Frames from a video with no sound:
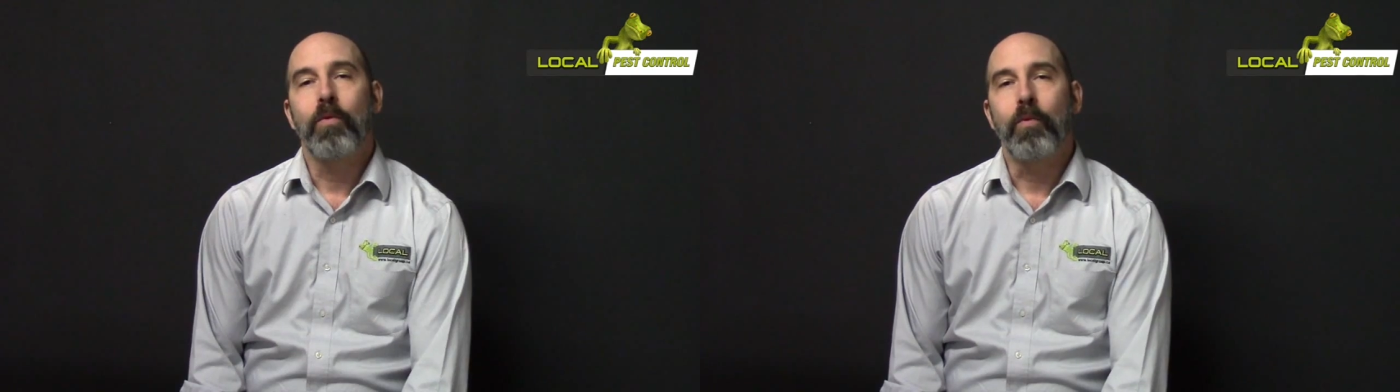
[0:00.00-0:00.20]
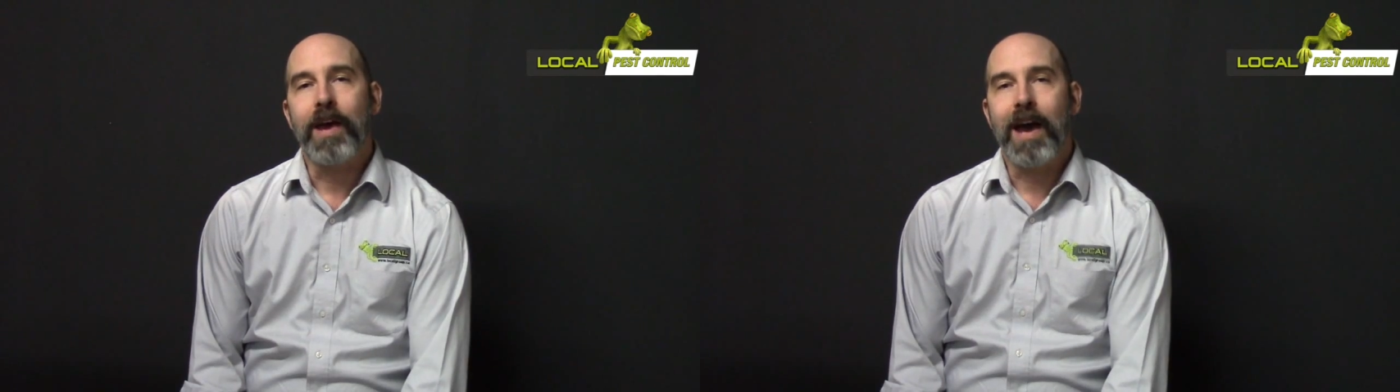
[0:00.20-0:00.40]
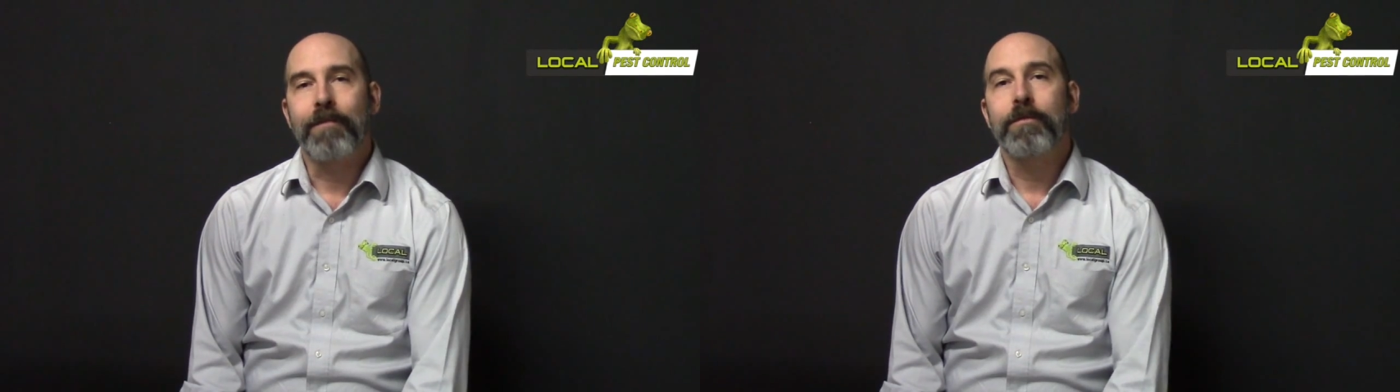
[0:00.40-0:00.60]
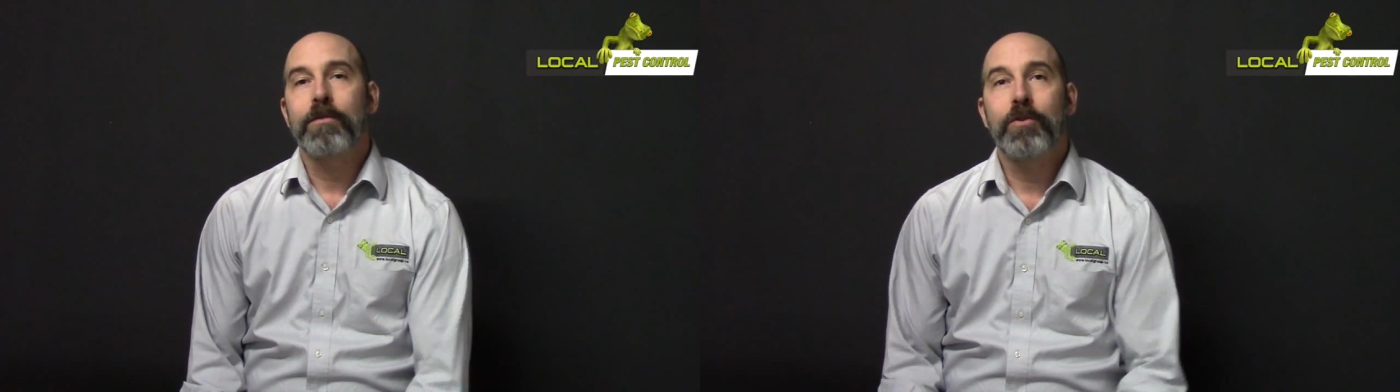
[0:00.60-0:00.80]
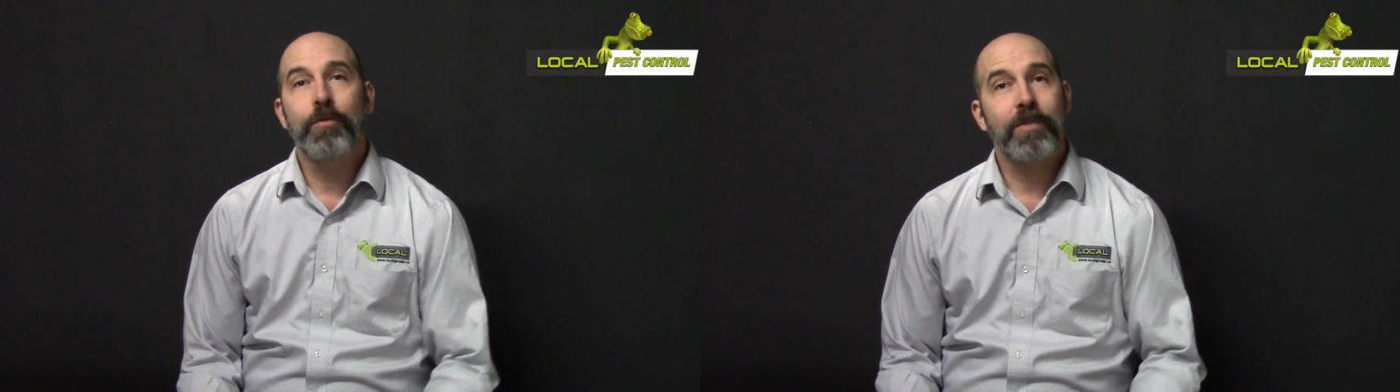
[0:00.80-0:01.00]
We have
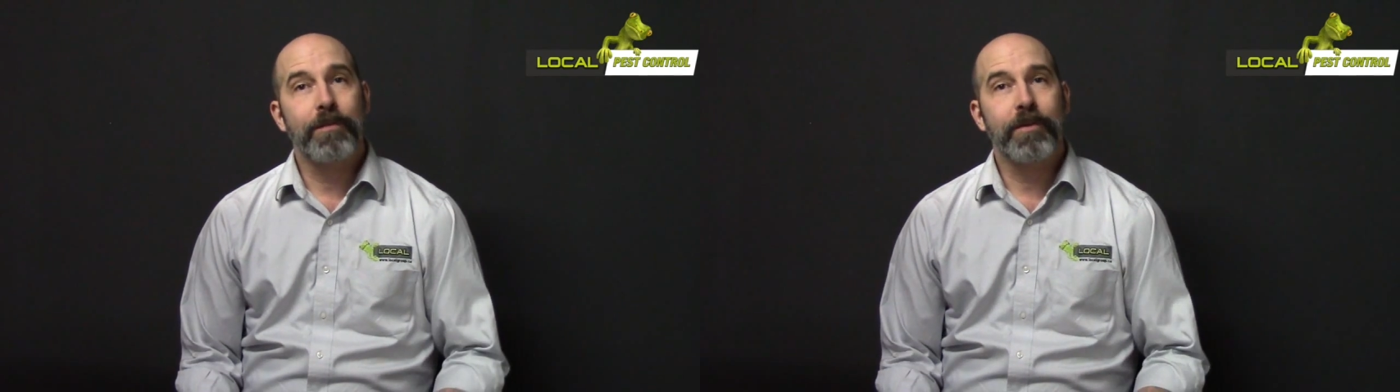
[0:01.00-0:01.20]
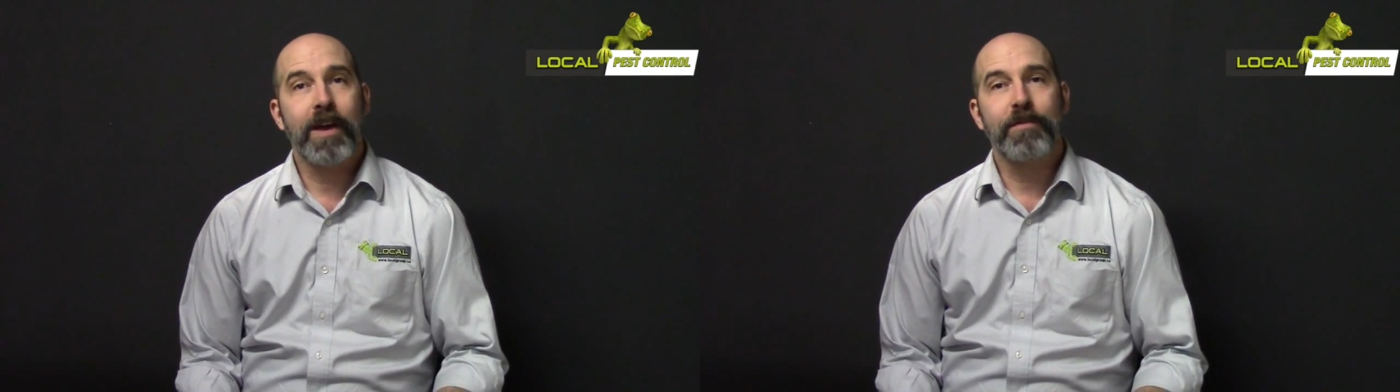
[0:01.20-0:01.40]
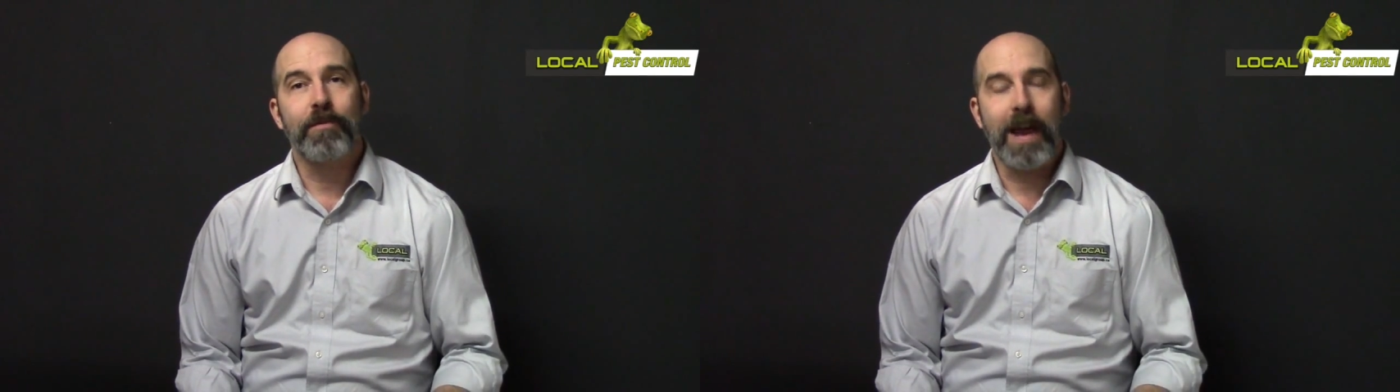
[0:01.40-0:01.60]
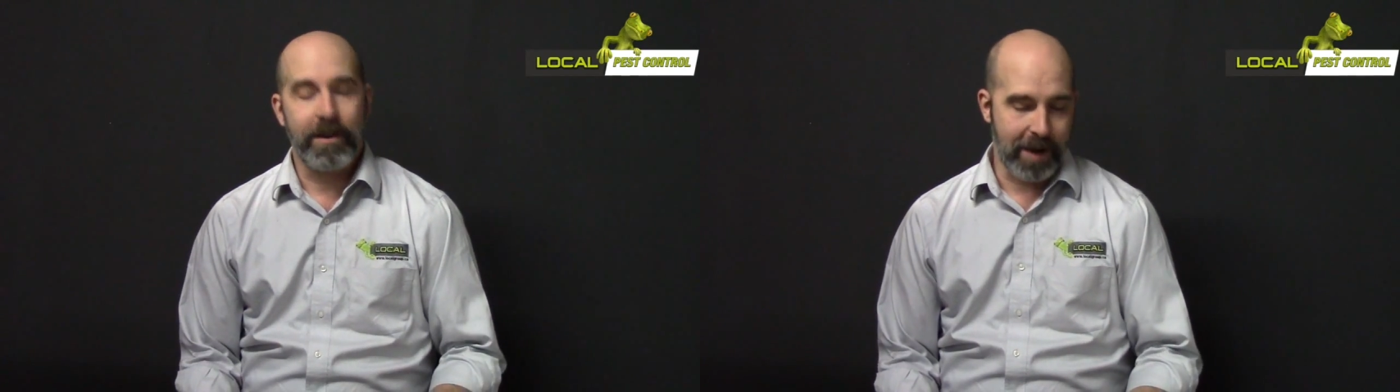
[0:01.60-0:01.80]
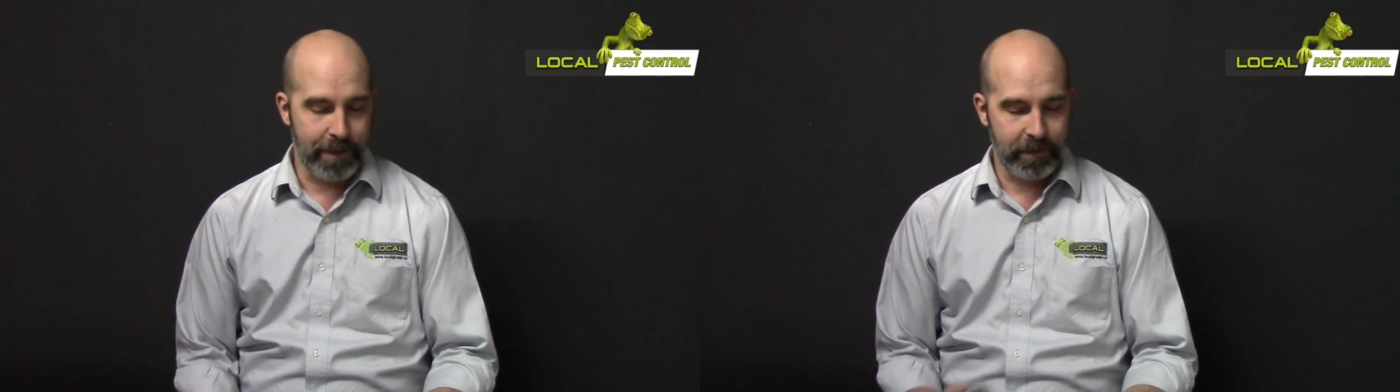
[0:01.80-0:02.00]
two separate types of rat traps